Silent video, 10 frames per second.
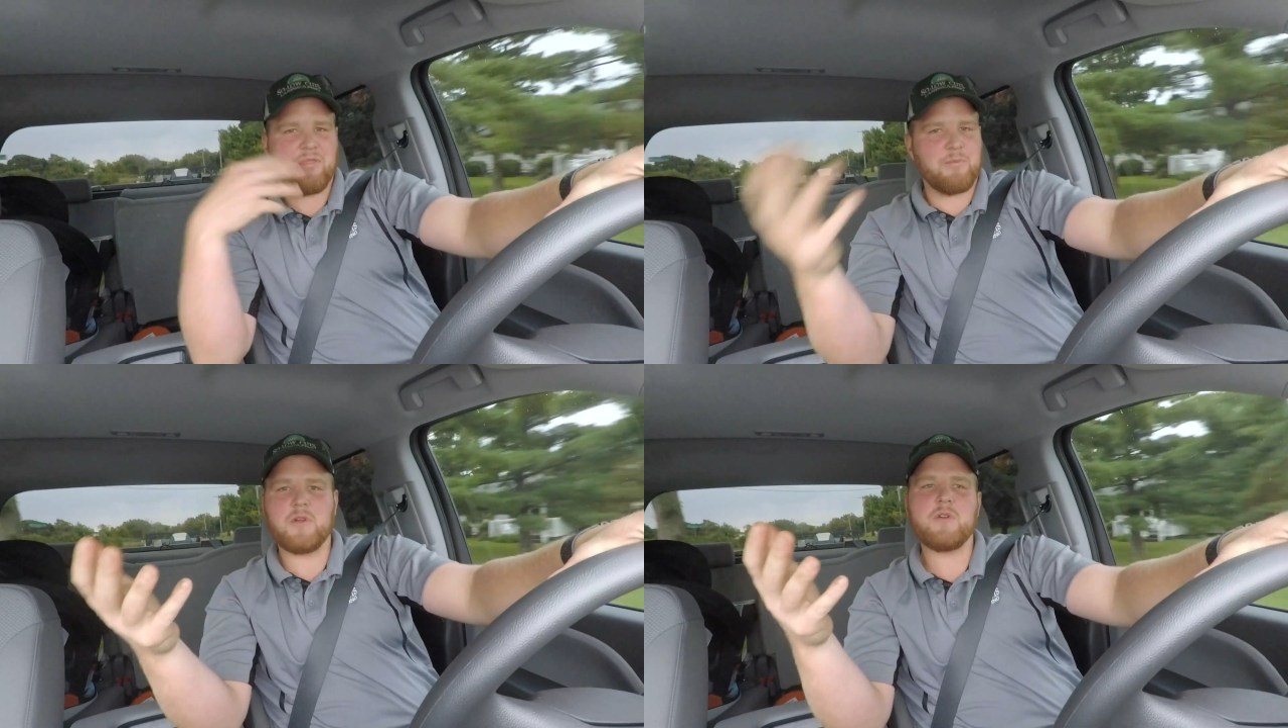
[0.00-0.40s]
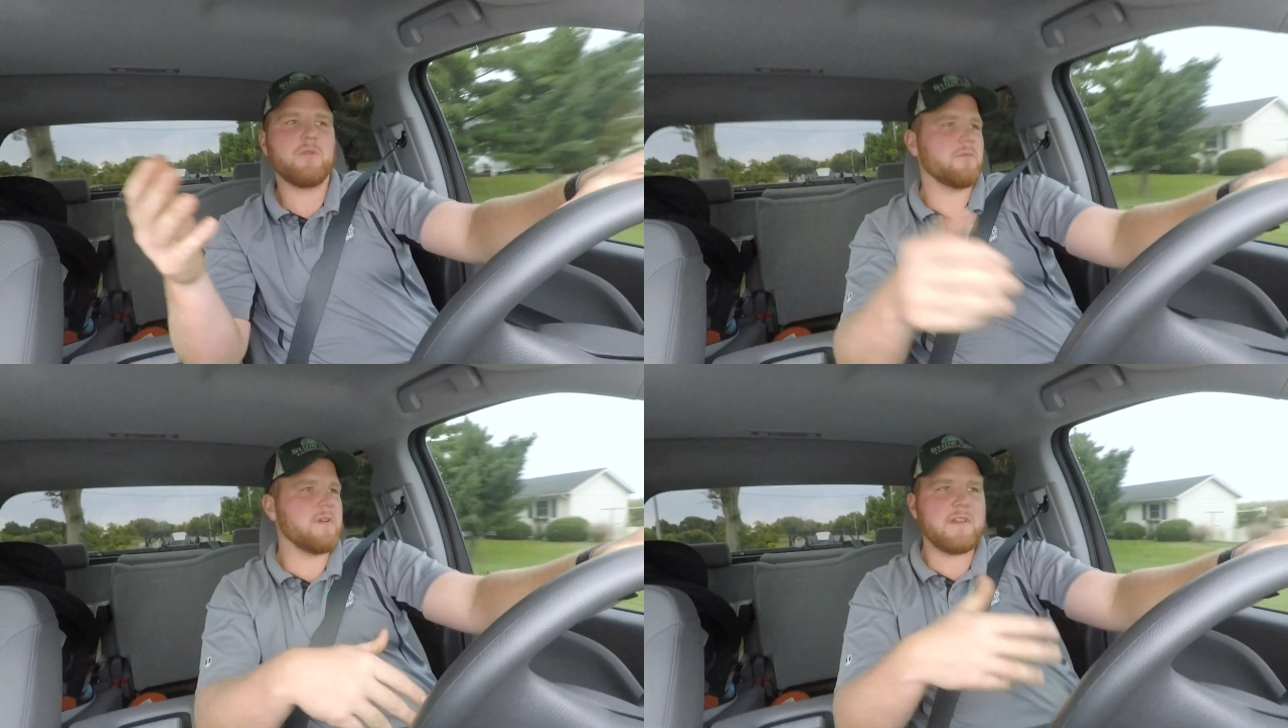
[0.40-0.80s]

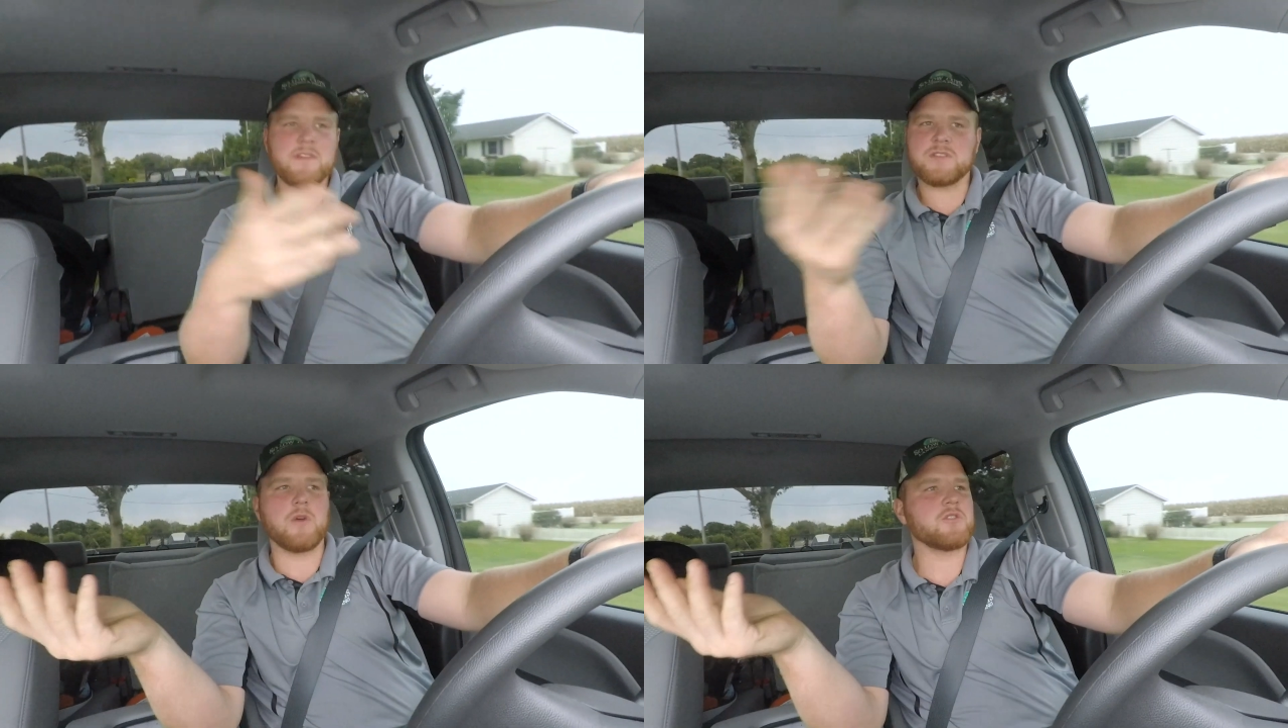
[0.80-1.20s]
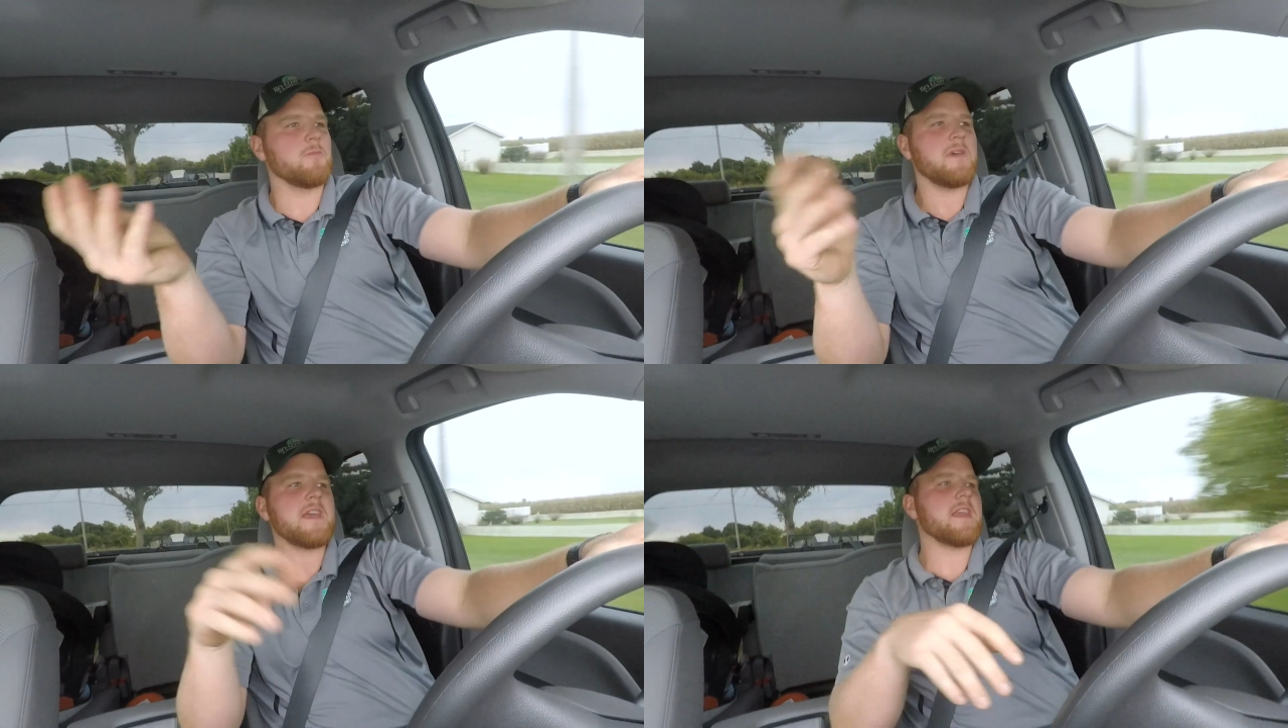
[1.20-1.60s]
through
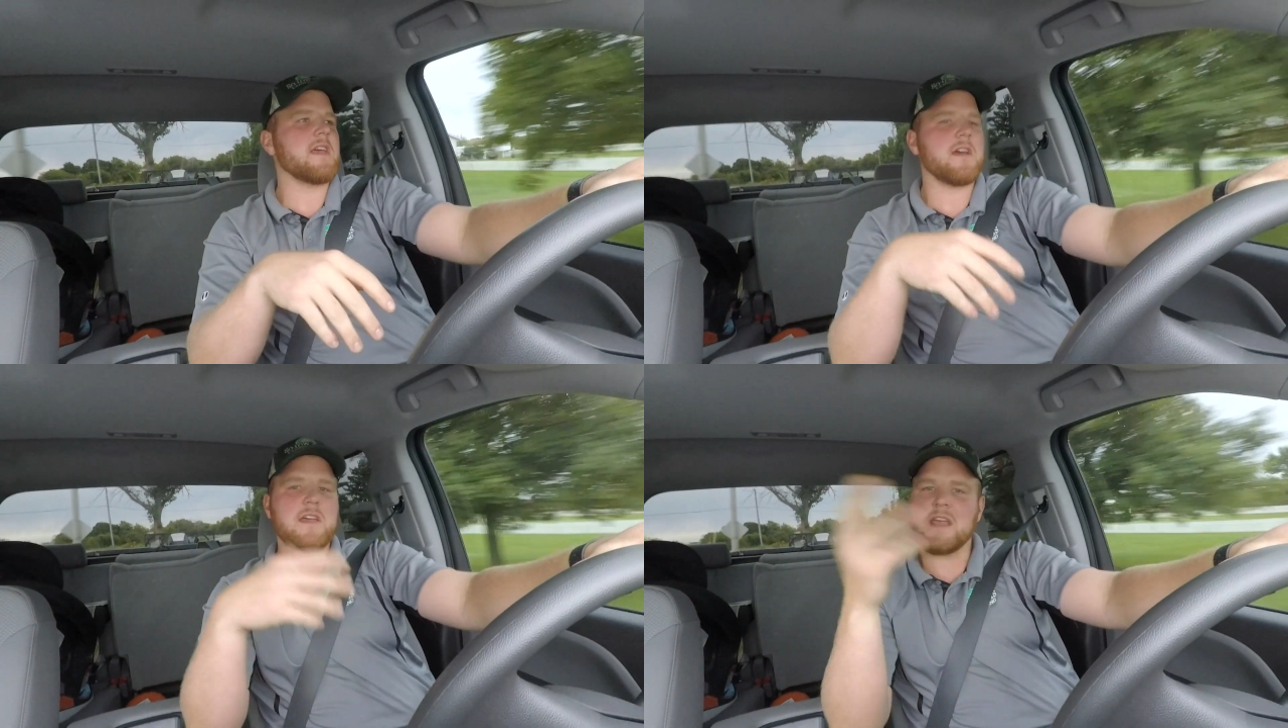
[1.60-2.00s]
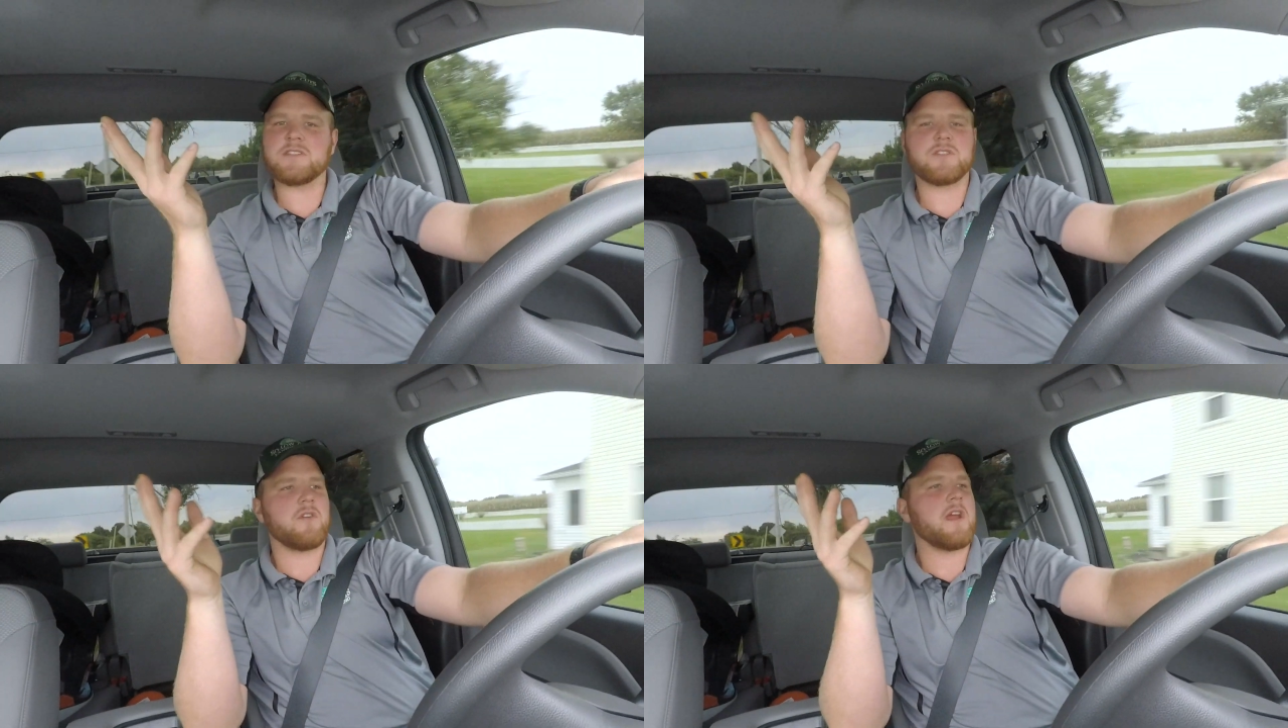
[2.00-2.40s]
social media,
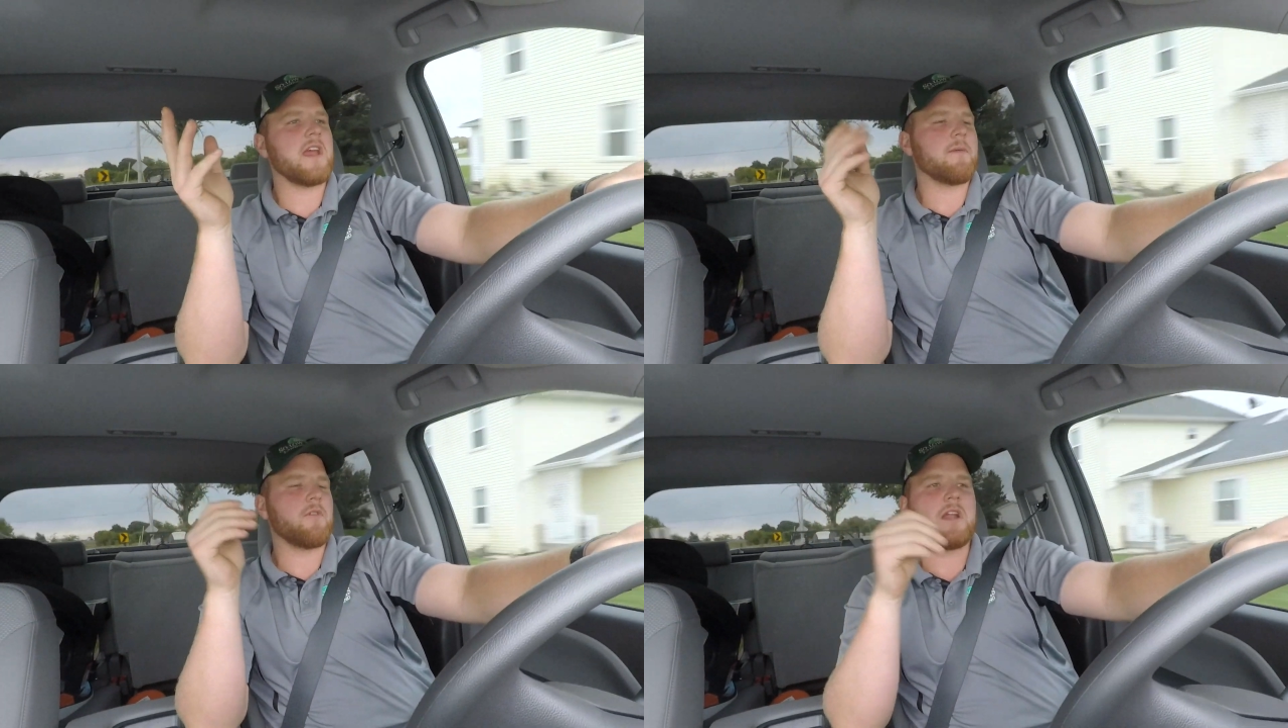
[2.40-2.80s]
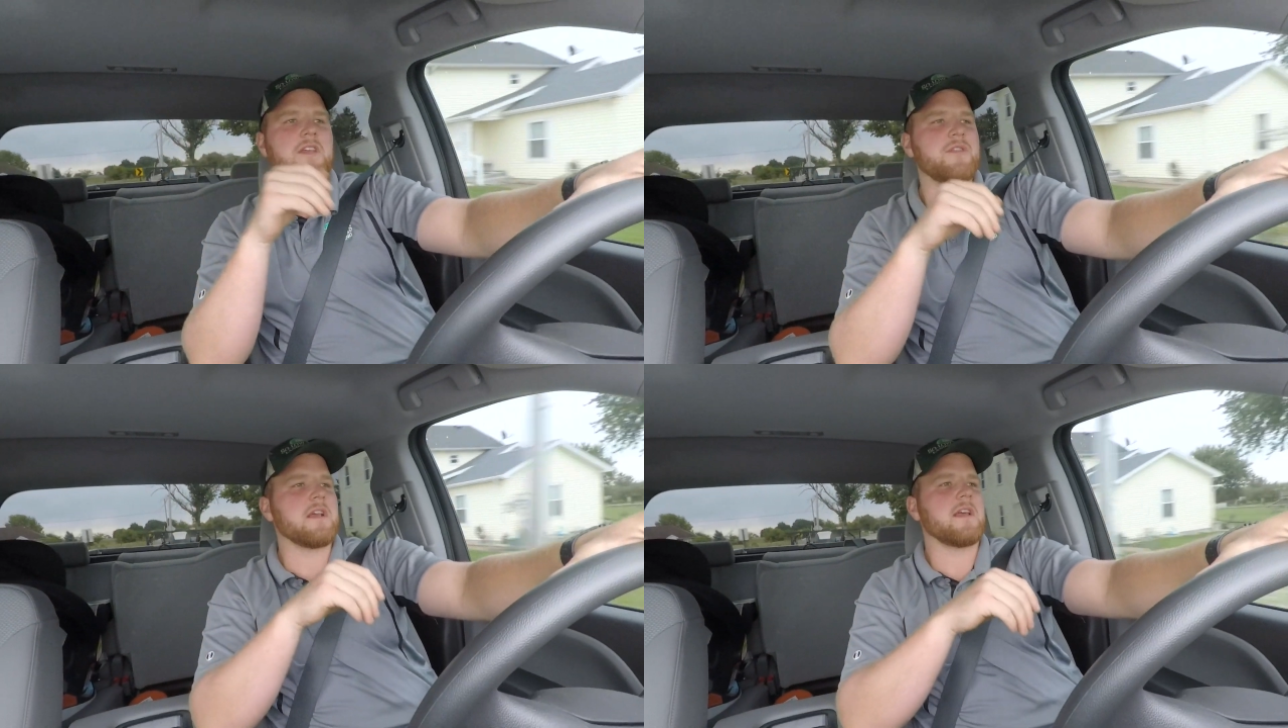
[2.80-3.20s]
Instagram, or
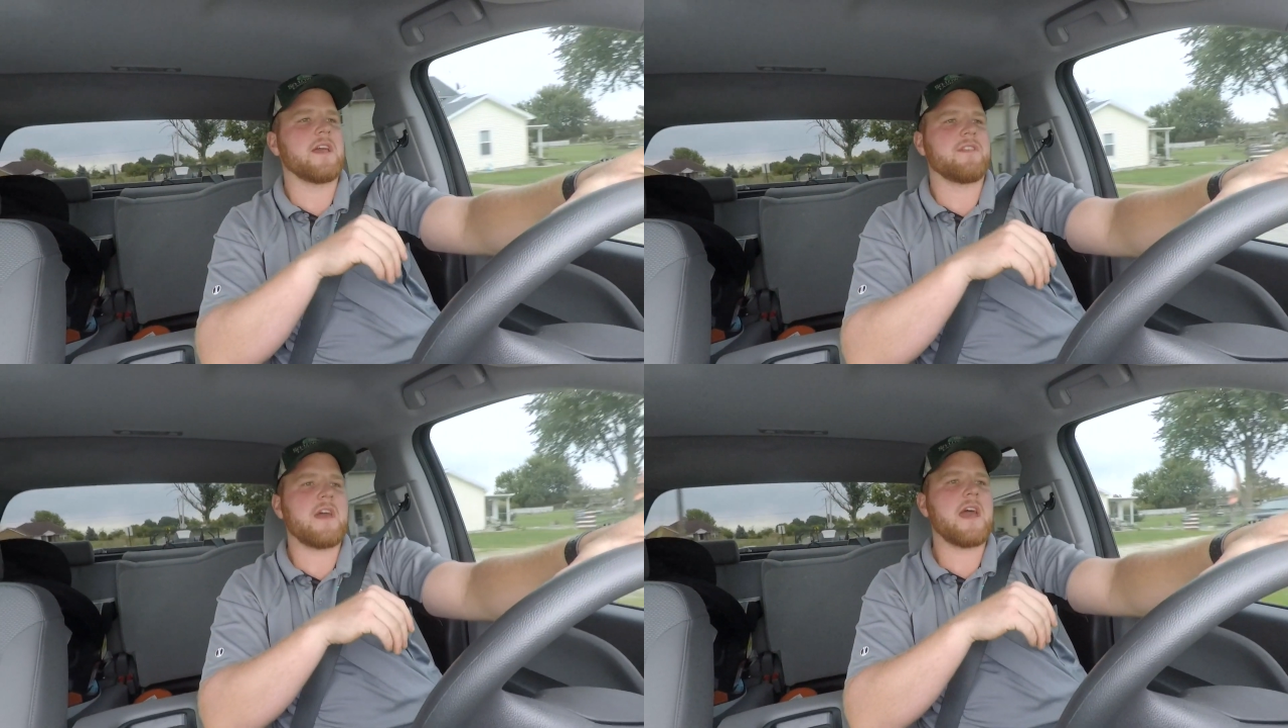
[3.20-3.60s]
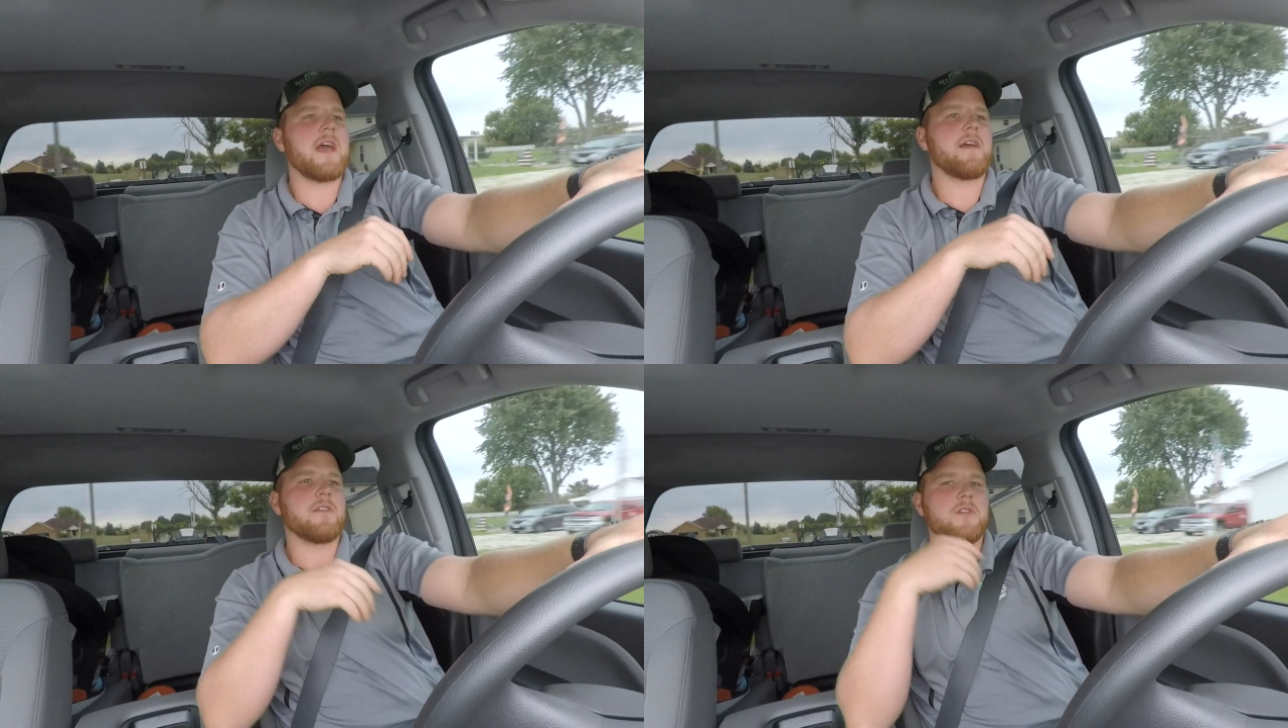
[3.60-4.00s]
anything like that.